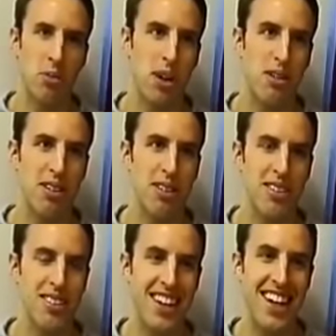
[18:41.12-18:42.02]
part of
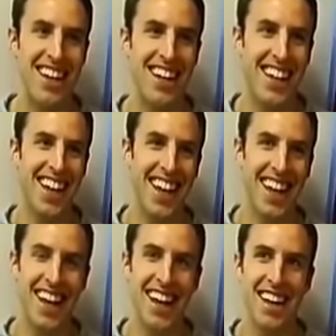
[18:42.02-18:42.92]
the as a member of the
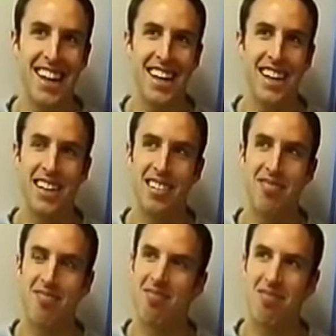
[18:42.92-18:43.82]
staff,
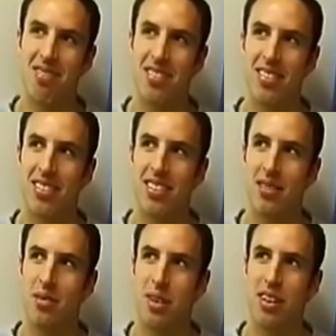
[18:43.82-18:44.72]
just to make sure that
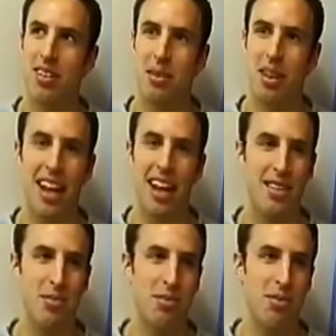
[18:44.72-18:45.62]
everything was okay.